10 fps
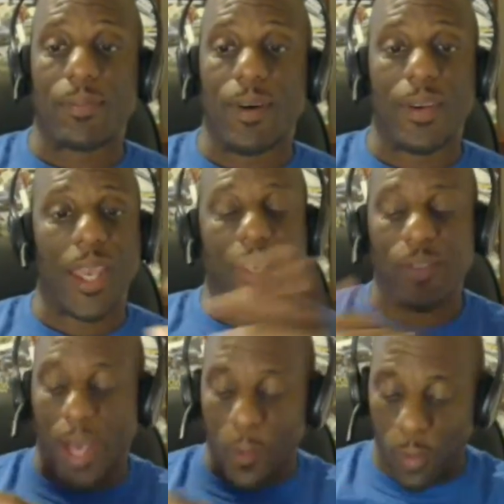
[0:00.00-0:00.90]
Okay,
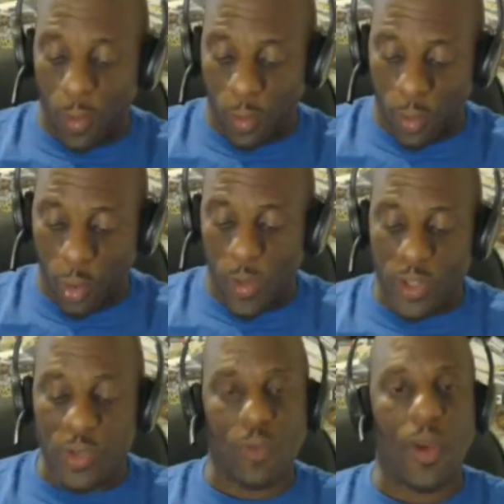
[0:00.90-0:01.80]
so I want to go
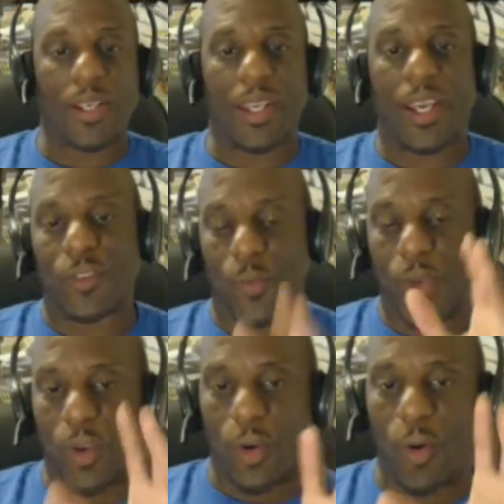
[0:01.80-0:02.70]
into it right now. So
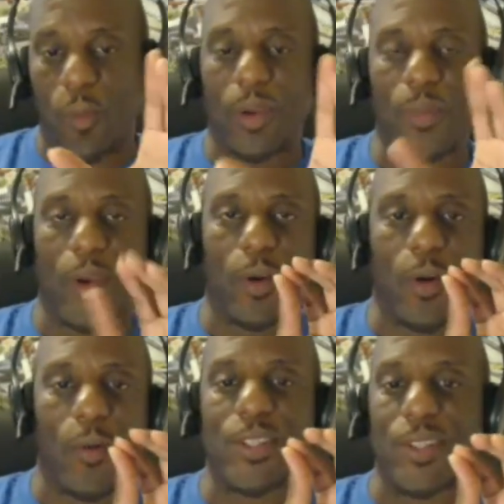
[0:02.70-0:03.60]
we're gonna
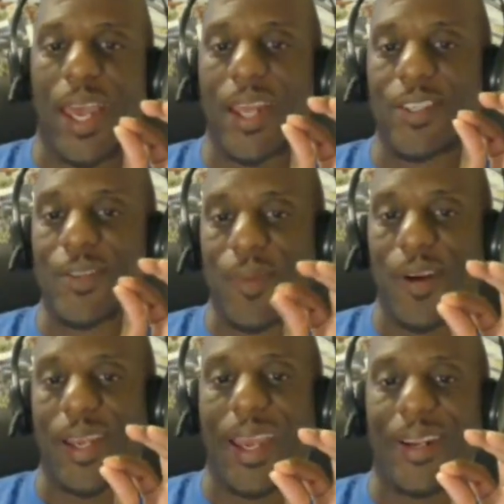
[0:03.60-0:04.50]
go into that tomorrow
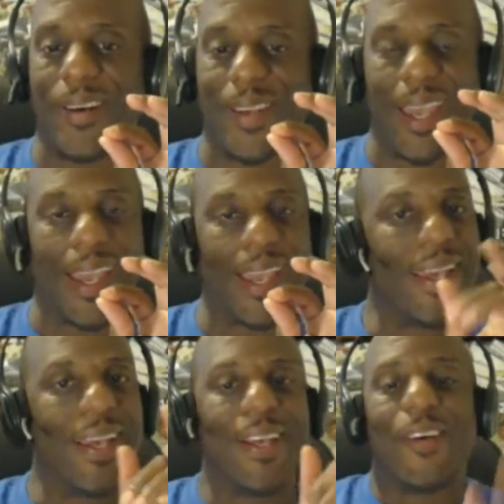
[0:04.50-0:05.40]
night. Okay,
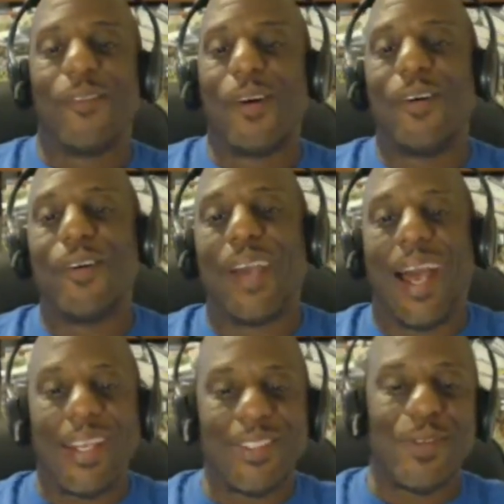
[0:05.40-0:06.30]
woo,
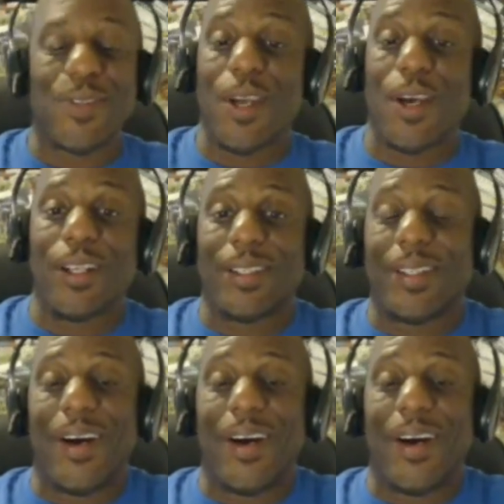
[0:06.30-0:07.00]
guys, this is good.